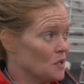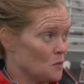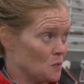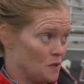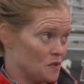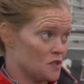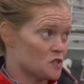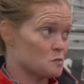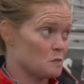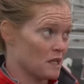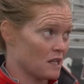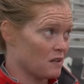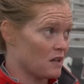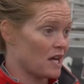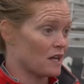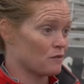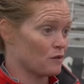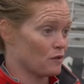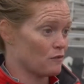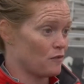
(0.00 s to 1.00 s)
We just spent a
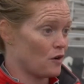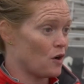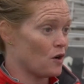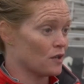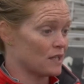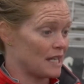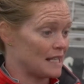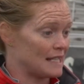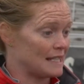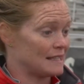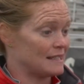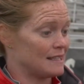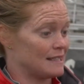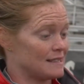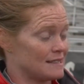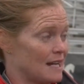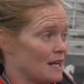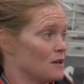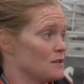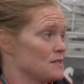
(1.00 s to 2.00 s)
lot of our fall getting the
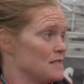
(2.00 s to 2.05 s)
entire